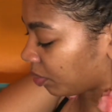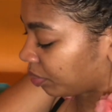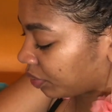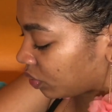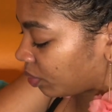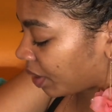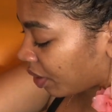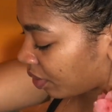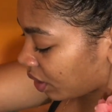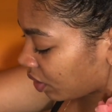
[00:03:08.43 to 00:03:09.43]

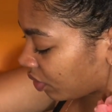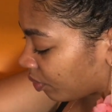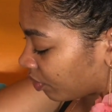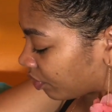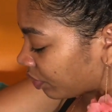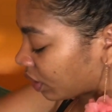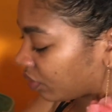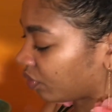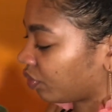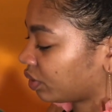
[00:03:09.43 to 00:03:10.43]
blueberry,
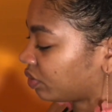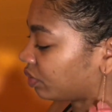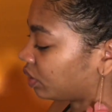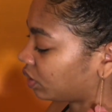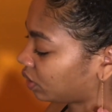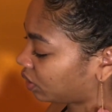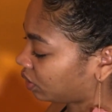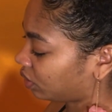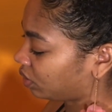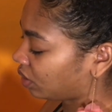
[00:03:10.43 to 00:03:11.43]
French vanilla,
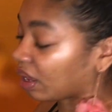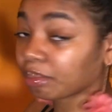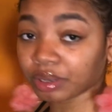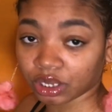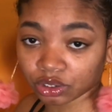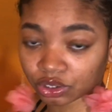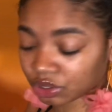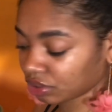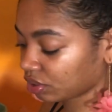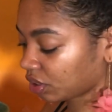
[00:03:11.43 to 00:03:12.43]
and peach.
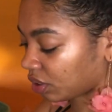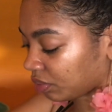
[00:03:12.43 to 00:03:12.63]
Yeah.